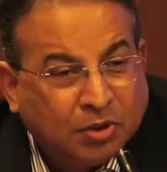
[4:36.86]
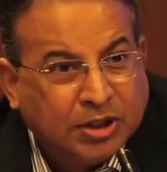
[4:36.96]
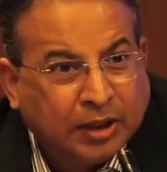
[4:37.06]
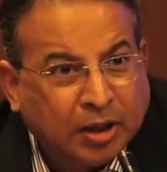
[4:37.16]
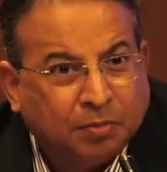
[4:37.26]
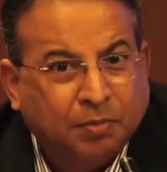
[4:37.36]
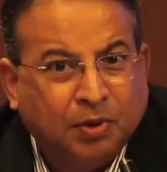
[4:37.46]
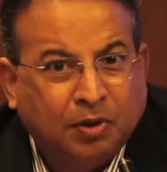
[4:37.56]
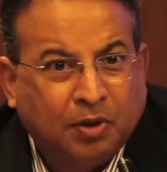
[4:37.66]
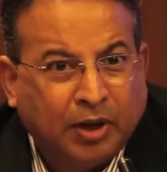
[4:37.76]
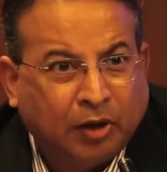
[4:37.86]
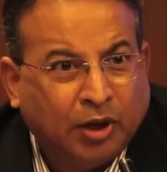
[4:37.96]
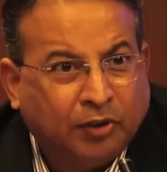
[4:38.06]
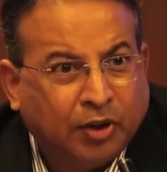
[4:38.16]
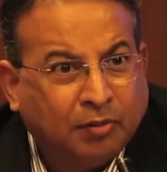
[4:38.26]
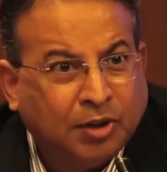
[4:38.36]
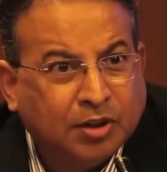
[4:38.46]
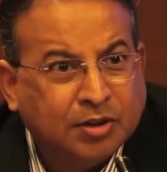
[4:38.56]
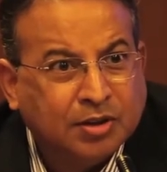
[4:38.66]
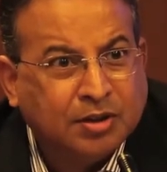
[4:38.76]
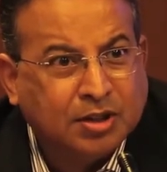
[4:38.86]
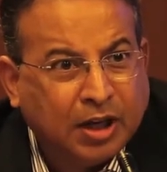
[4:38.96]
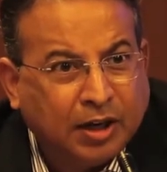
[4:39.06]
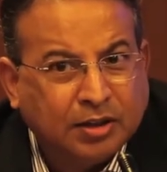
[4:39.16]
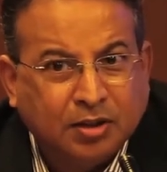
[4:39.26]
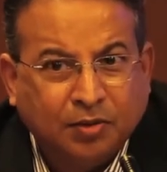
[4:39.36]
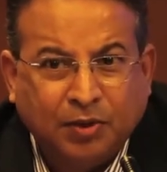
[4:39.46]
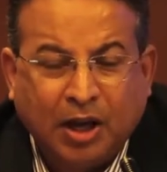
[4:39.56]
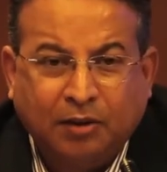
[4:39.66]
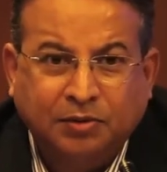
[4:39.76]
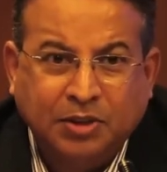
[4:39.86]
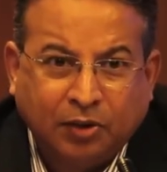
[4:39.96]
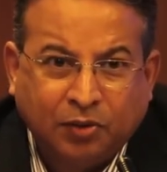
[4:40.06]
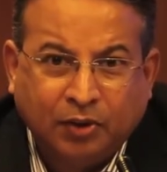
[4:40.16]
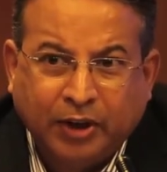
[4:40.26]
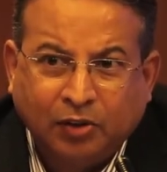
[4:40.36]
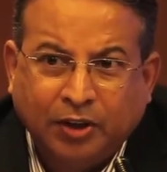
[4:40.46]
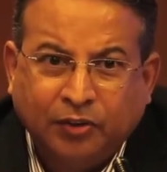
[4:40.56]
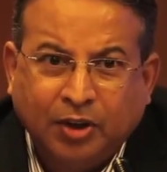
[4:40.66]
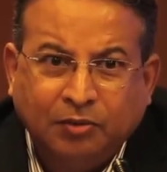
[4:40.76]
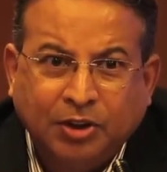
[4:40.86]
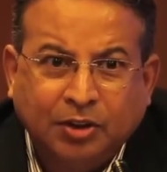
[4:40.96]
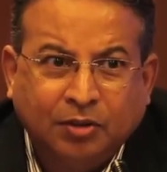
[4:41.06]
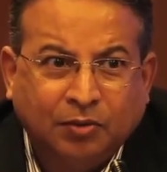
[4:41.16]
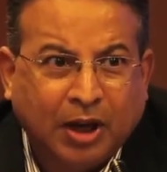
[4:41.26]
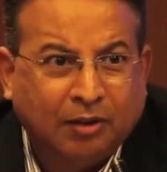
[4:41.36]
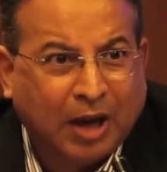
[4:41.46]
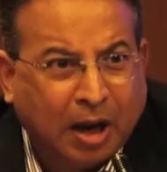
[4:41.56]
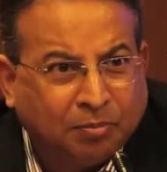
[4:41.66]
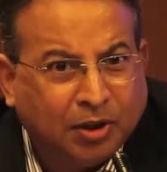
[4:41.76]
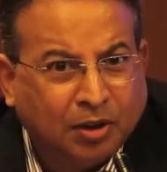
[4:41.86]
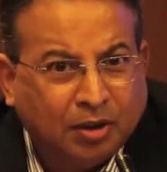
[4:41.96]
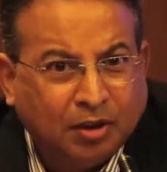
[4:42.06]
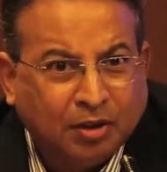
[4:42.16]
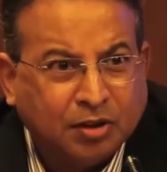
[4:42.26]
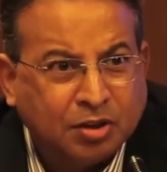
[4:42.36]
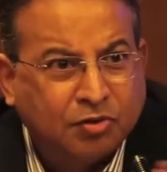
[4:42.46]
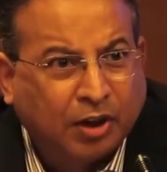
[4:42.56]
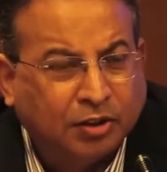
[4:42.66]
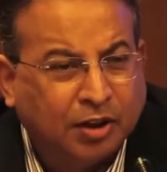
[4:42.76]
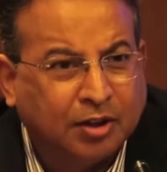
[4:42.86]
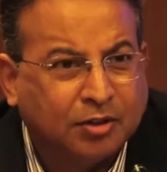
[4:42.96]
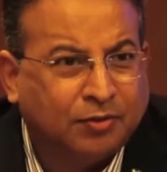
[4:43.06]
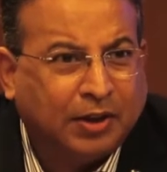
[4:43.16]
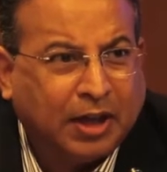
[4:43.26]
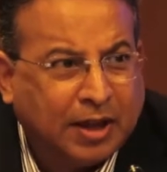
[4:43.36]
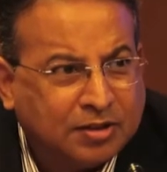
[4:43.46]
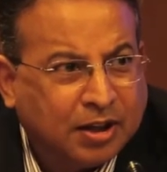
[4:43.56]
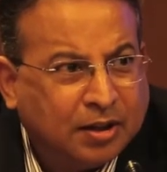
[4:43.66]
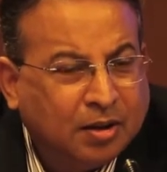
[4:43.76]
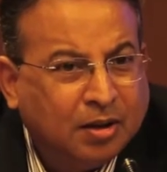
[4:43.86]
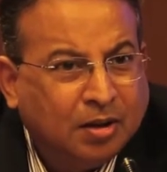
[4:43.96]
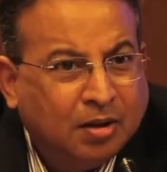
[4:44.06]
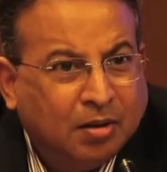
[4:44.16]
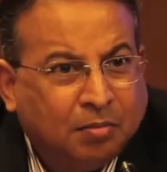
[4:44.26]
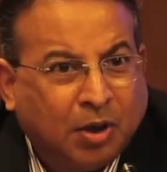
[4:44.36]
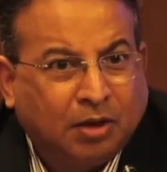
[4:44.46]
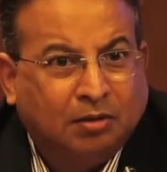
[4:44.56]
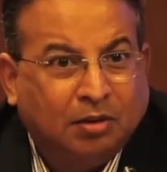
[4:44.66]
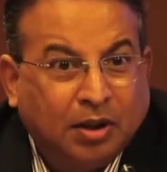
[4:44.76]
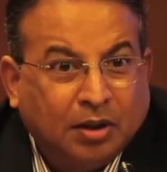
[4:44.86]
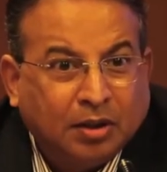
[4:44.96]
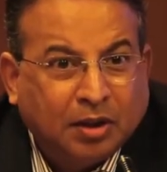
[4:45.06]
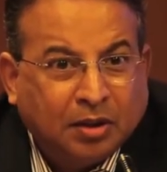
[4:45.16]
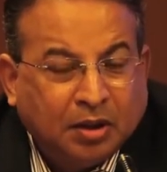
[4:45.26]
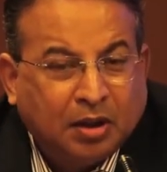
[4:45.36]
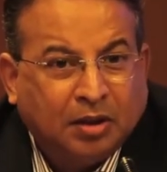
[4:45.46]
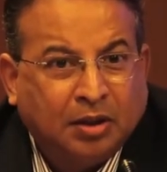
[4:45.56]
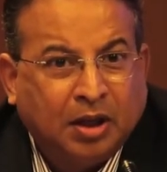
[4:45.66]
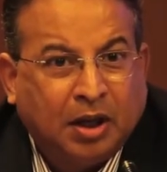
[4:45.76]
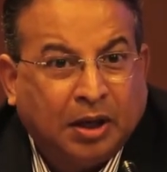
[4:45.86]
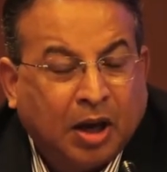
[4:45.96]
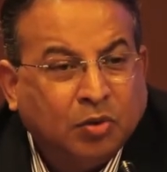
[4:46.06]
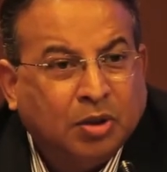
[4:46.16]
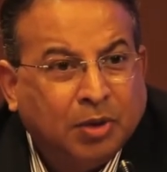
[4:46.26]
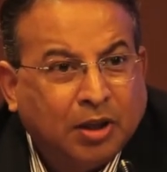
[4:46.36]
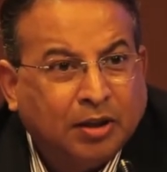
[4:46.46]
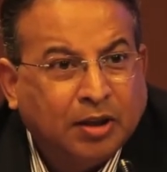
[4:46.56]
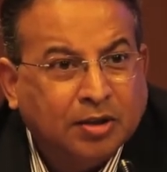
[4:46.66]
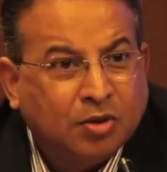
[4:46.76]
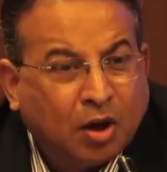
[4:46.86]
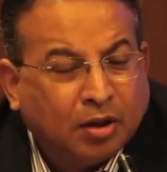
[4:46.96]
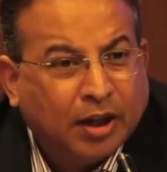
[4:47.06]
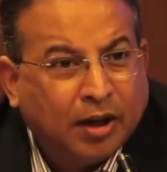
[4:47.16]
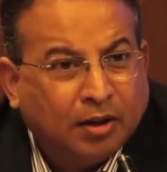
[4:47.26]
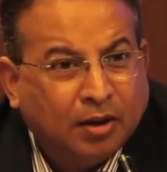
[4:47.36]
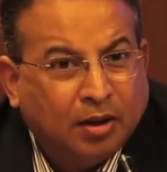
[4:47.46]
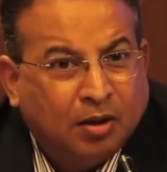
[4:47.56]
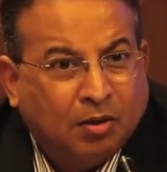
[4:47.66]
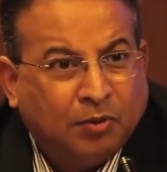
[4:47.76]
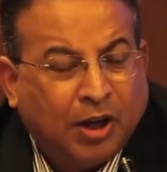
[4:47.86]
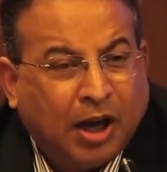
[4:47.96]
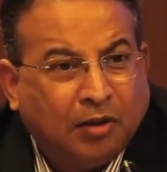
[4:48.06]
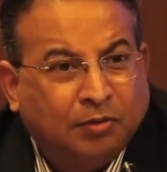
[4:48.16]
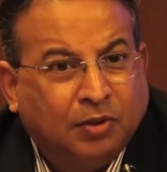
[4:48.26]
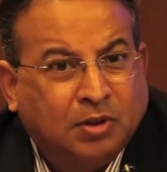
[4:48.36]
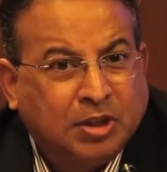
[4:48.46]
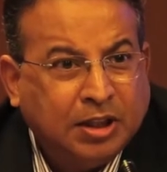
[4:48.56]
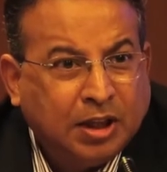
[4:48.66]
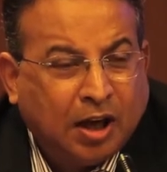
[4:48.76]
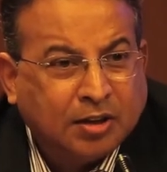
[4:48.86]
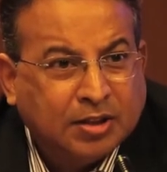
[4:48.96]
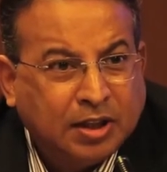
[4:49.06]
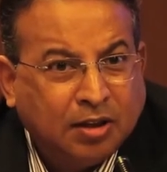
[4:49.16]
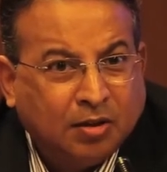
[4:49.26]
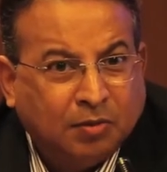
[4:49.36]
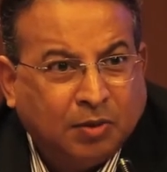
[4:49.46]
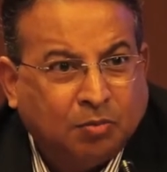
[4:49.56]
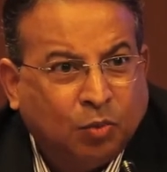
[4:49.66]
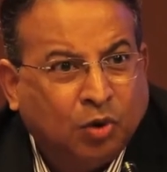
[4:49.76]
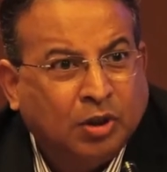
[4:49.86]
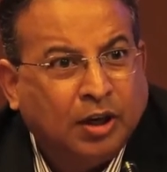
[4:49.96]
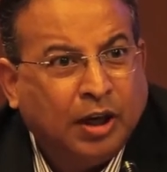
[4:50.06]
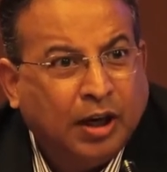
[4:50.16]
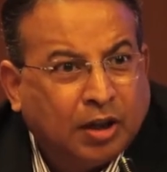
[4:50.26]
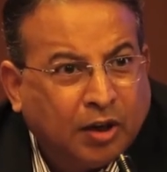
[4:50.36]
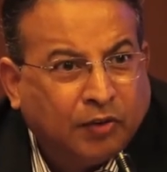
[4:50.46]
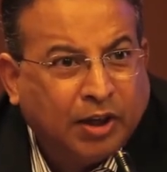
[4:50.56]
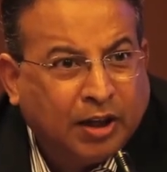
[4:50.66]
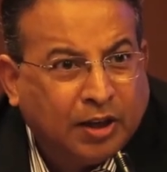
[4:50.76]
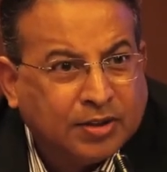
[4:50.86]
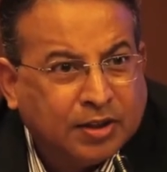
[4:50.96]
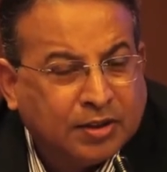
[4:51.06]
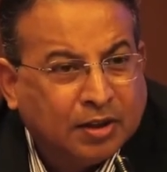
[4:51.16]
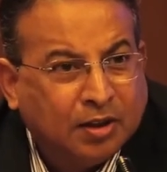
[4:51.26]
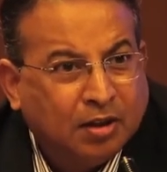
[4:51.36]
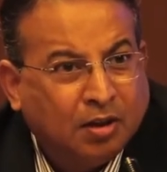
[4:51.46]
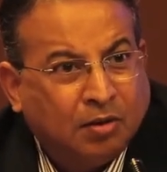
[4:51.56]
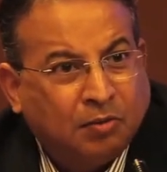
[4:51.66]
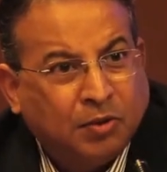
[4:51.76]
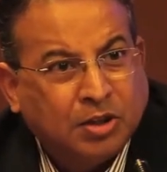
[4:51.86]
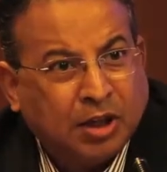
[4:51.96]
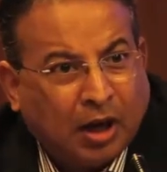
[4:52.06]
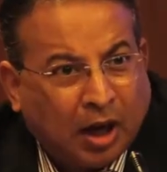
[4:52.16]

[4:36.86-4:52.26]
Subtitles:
set up regulatory commissions in states. We have Central Regulatory Commission. We have APTEL. The structure is fantastic. But the accountability is not there. We have CERC with more than 800 cases, which